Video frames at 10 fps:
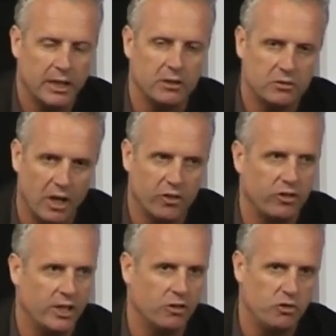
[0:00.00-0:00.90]
it
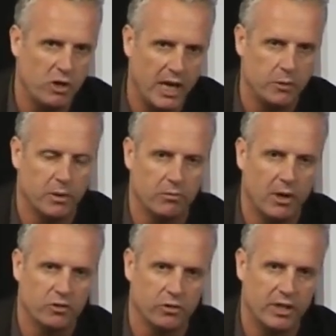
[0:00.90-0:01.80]
does need a
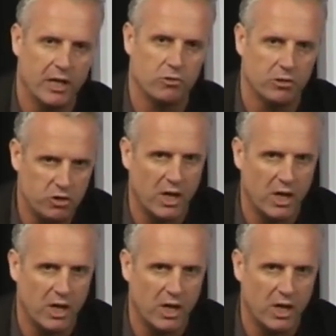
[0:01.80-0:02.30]
genuine raison d'etre,